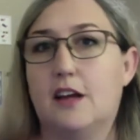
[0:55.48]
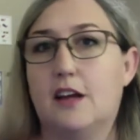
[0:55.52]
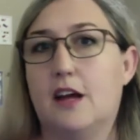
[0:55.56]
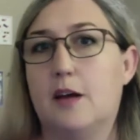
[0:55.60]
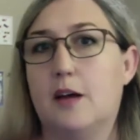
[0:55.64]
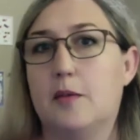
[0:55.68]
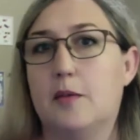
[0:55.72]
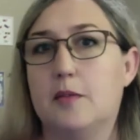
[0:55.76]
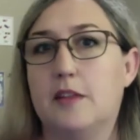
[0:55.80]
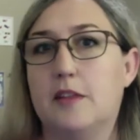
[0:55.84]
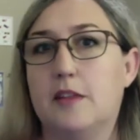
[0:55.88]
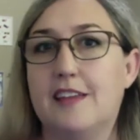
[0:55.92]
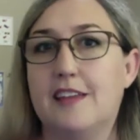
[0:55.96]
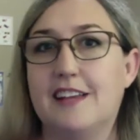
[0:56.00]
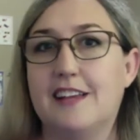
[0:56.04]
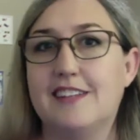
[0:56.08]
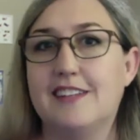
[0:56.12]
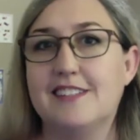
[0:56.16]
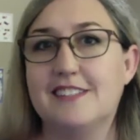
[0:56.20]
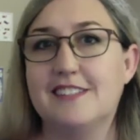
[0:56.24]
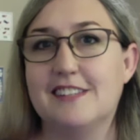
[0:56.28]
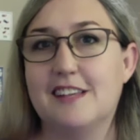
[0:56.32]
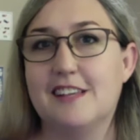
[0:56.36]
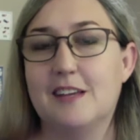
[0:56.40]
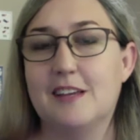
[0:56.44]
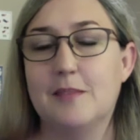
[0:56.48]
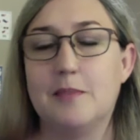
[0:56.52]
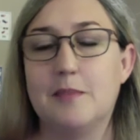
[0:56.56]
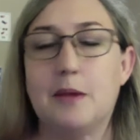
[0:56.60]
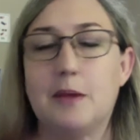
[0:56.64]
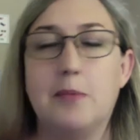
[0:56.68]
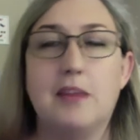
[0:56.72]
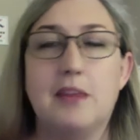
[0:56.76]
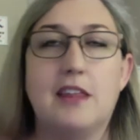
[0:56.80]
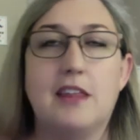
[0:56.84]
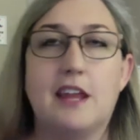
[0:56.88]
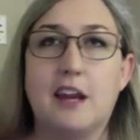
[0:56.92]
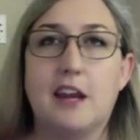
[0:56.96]
the things
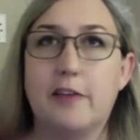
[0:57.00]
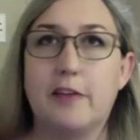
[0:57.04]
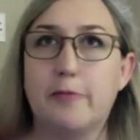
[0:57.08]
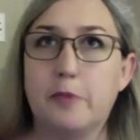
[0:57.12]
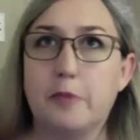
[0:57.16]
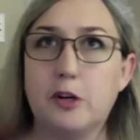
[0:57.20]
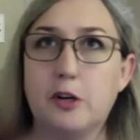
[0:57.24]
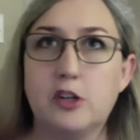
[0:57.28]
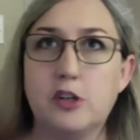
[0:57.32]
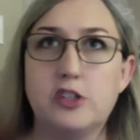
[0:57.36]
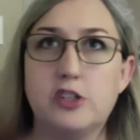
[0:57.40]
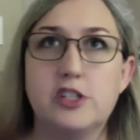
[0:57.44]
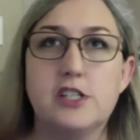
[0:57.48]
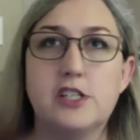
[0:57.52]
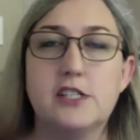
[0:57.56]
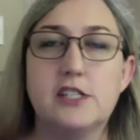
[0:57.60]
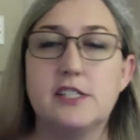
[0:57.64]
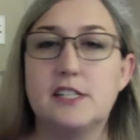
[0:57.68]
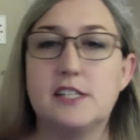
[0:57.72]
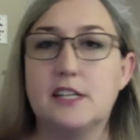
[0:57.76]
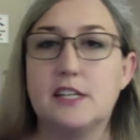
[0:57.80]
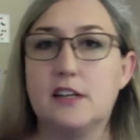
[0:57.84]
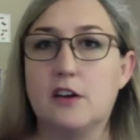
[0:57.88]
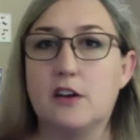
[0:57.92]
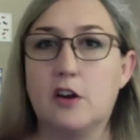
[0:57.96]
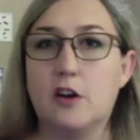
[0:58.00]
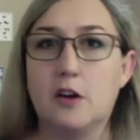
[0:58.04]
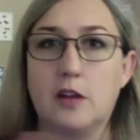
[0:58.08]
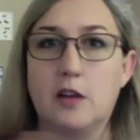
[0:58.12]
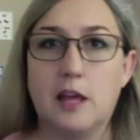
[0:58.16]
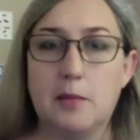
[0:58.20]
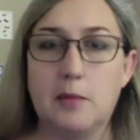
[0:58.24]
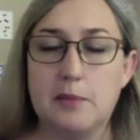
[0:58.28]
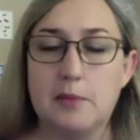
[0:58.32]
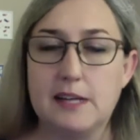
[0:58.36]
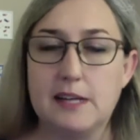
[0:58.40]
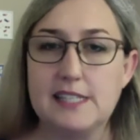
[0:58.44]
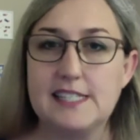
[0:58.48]
maybe that I've purchased in
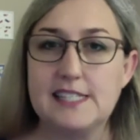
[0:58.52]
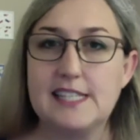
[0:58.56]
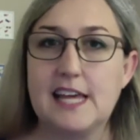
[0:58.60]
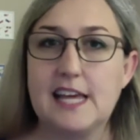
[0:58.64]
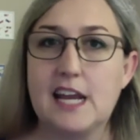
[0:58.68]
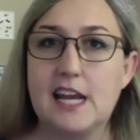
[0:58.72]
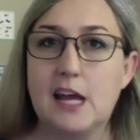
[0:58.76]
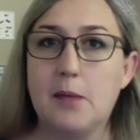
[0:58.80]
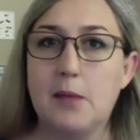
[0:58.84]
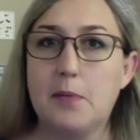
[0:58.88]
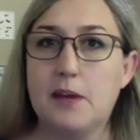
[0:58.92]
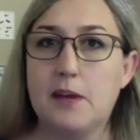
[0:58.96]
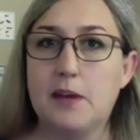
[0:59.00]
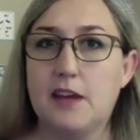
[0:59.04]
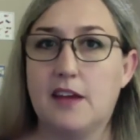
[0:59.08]
my setup,